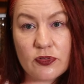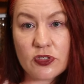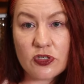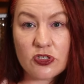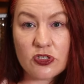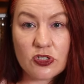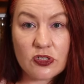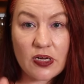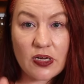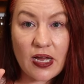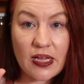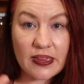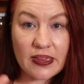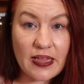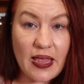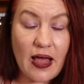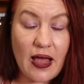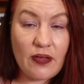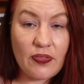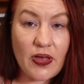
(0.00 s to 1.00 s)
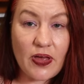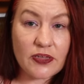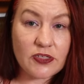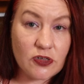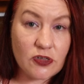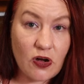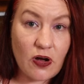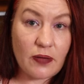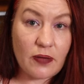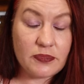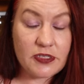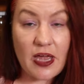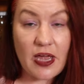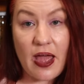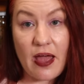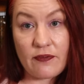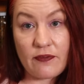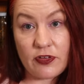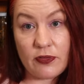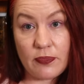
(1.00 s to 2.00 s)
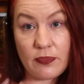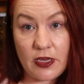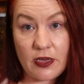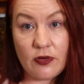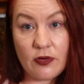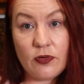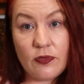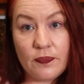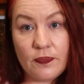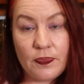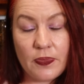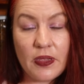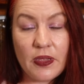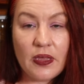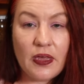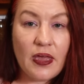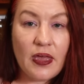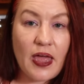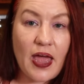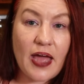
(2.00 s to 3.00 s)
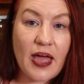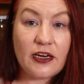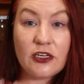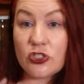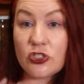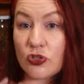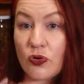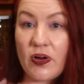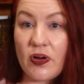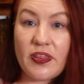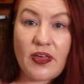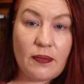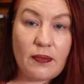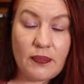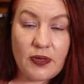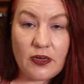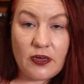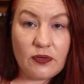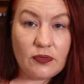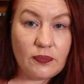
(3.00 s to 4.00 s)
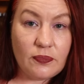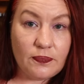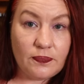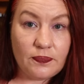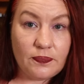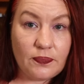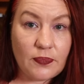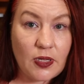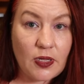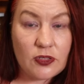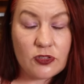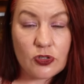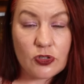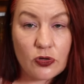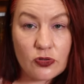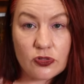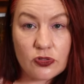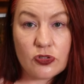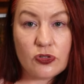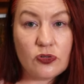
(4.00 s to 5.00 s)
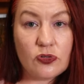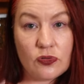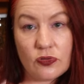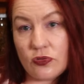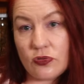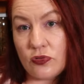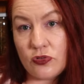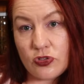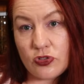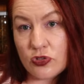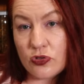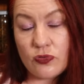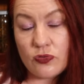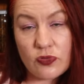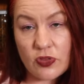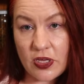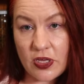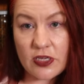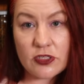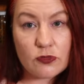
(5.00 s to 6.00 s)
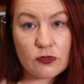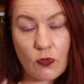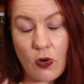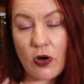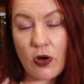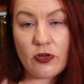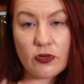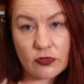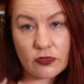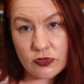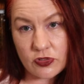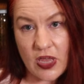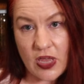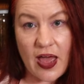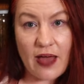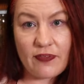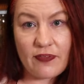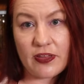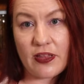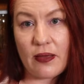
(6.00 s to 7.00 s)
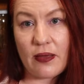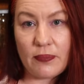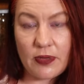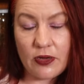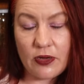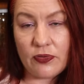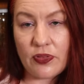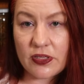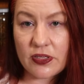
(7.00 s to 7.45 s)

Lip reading: So you should allow that time to have your meal and enjoy that meal, and don't do things while you're having that meal.